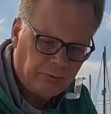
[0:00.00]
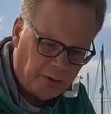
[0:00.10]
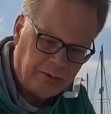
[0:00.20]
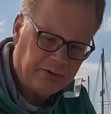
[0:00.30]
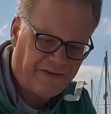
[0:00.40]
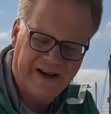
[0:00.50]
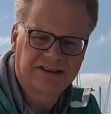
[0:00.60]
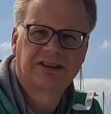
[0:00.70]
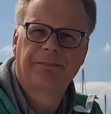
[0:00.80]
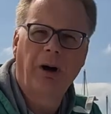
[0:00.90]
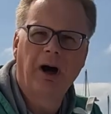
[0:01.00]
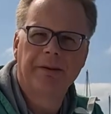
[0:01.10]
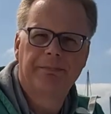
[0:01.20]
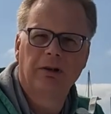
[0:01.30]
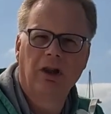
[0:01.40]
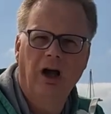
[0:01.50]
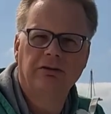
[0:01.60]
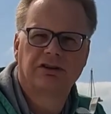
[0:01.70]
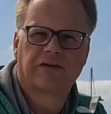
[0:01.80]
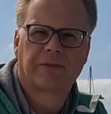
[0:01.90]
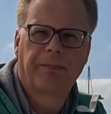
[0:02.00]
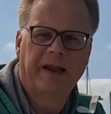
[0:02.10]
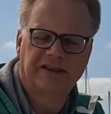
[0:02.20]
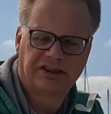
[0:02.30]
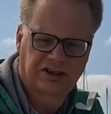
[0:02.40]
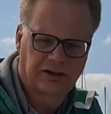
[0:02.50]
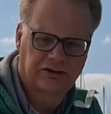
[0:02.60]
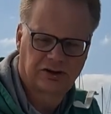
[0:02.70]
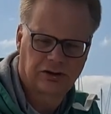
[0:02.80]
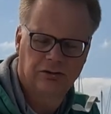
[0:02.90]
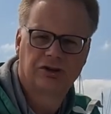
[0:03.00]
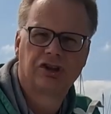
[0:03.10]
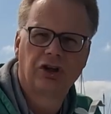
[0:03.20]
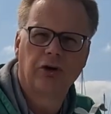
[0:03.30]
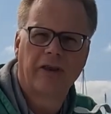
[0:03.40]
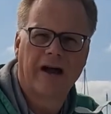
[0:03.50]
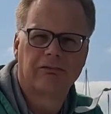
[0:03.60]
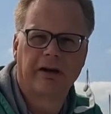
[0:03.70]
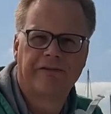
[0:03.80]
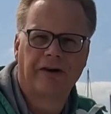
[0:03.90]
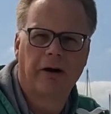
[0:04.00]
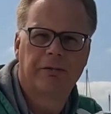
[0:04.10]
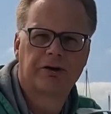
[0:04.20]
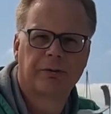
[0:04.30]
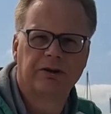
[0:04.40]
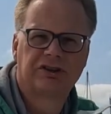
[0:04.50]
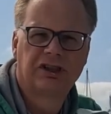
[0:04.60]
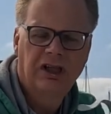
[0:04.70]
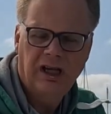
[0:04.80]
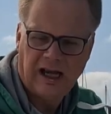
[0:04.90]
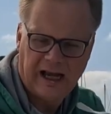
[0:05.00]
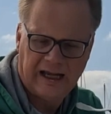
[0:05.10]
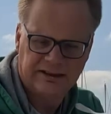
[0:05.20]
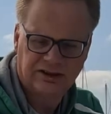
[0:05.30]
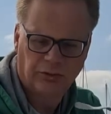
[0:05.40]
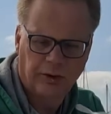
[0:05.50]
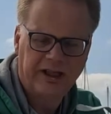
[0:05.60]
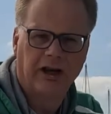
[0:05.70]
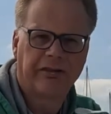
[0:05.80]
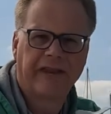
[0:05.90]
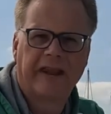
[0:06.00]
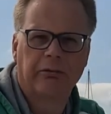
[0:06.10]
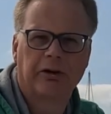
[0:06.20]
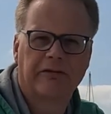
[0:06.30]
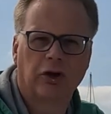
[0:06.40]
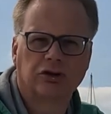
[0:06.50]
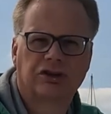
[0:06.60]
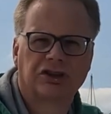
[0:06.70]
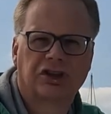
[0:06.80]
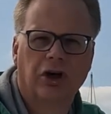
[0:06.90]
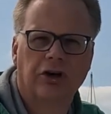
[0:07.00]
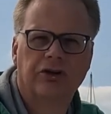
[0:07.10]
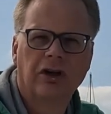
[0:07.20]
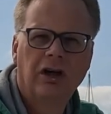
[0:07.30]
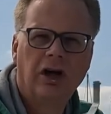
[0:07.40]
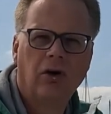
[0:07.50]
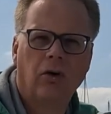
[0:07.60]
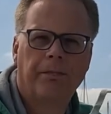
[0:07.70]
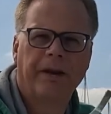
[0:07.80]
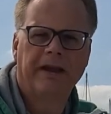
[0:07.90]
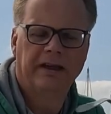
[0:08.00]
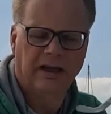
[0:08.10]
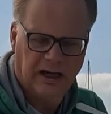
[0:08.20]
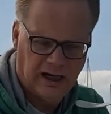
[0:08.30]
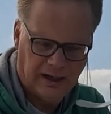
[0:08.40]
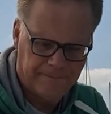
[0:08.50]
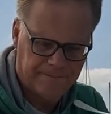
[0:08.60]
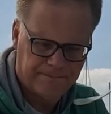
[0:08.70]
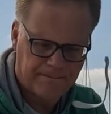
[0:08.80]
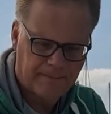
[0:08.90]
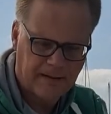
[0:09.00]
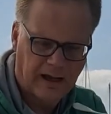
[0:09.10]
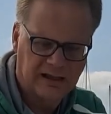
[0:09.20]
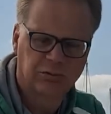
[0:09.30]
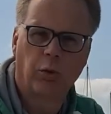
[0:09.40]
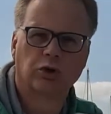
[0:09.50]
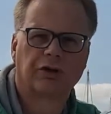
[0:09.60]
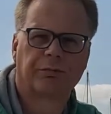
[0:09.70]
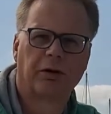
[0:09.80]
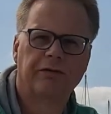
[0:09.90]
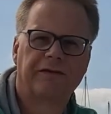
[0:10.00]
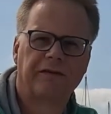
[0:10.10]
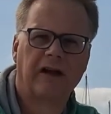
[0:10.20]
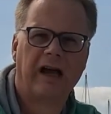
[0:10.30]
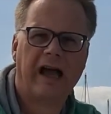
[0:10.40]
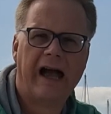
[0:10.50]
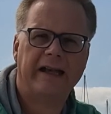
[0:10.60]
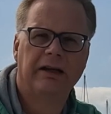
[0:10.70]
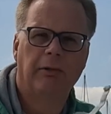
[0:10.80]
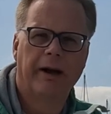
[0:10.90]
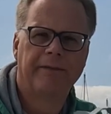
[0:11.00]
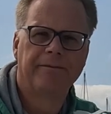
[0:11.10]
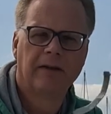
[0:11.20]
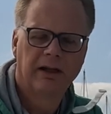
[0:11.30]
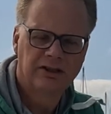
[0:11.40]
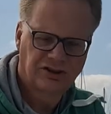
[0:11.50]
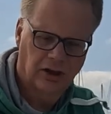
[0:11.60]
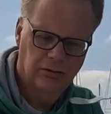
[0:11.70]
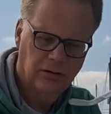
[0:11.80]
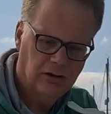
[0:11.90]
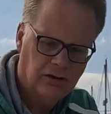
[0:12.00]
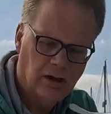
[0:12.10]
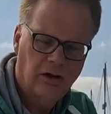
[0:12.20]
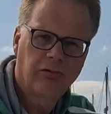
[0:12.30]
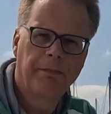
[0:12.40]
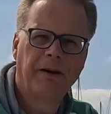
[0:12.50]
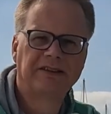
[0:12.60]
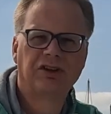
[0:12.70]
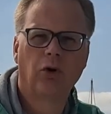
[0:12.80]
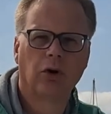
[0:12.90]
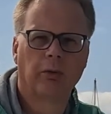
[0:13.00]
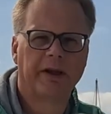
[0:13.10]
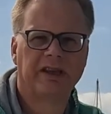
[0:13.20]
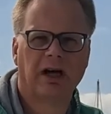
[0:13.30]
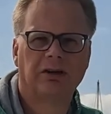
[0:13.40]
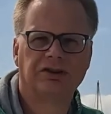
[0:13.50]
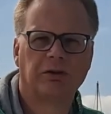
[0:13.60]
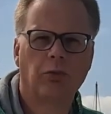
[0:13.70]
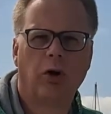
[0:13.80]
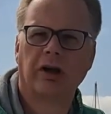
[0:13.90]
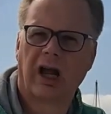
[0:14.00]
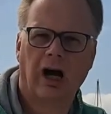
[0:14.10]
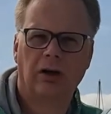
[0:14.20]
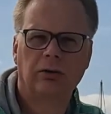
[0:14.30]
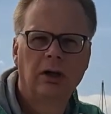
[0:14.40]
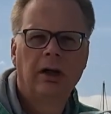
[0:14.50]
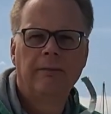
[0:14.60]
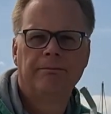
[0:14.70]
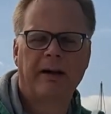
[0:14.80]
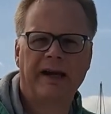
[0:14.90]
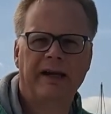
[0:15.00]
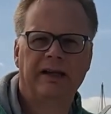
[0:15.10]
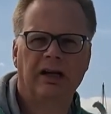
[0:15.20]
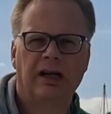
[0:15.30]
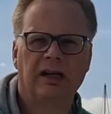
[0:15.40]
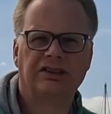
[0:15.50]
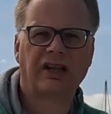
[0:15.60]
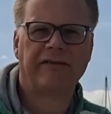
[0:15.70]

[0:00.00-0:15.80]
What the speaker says: we would have had to buy loads of bits to do that refurbishment, and we don't think it would have looked as good or been as waterproof anyway. So replacing all the windows in one go saved us